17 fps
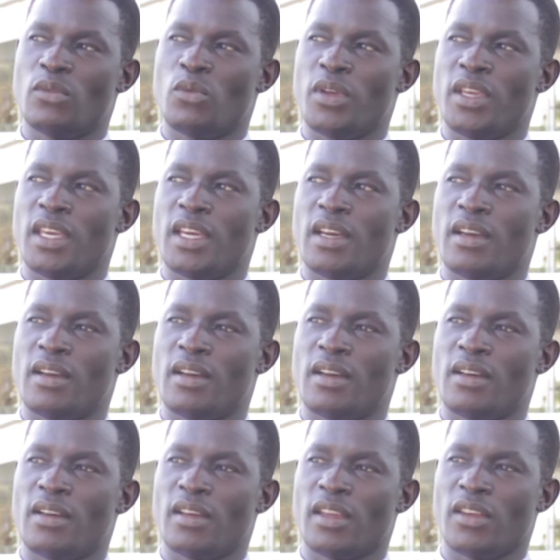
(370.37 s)
We
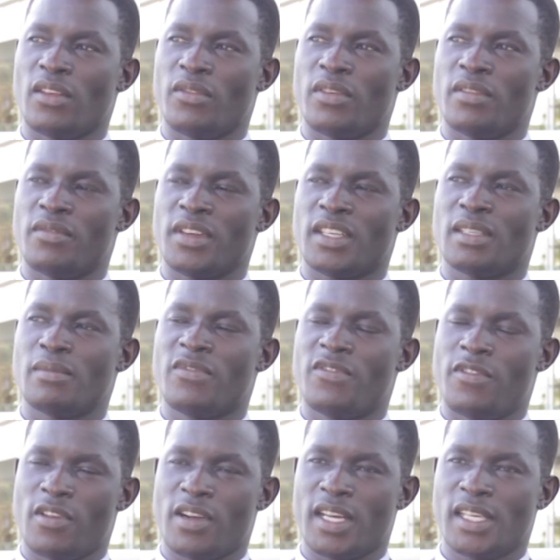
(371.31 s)
are
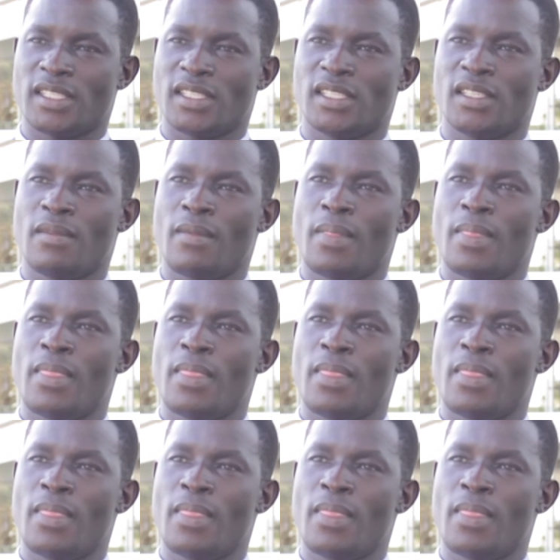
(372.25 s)
victim-focused,